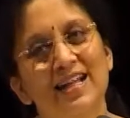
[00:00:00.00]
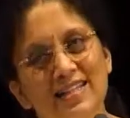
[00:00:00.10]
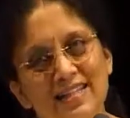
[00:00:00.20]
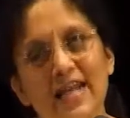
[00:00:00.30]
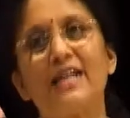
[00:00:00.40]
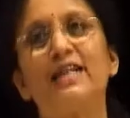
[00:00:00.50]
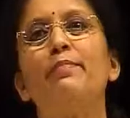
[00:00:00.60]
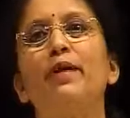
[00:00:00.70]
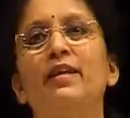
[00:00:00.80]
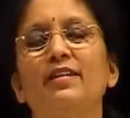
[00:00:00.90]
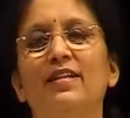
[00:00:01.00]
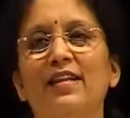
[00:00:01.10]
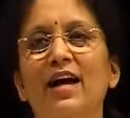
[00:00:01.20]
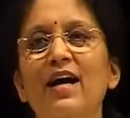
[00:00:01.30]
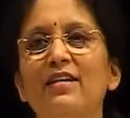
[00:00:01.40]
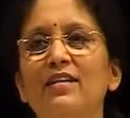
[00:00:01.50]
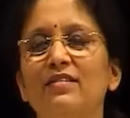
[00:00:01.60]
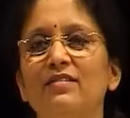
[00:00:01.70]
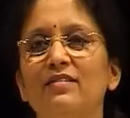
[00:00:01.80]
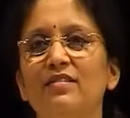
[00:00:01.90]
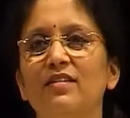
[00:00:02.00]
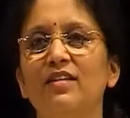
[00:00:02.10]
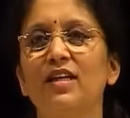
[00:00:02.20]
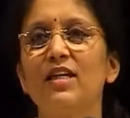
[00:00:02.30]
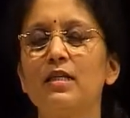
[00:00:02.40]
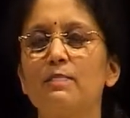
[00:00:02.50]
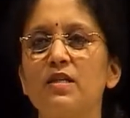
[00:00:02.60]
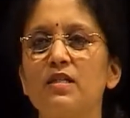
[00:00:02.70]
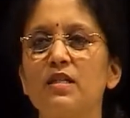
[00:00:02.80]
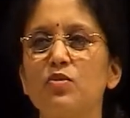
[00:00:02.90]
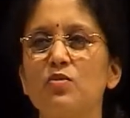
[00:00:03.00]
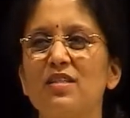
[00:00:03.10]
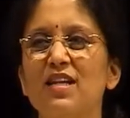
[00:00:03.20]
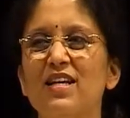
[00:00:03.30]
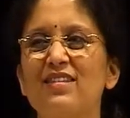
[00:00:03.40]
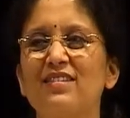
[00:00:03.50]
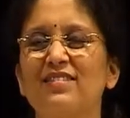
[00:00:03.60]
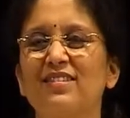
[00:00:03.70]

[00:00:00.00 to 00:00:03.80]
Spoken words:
Slightly better than that is a person who says,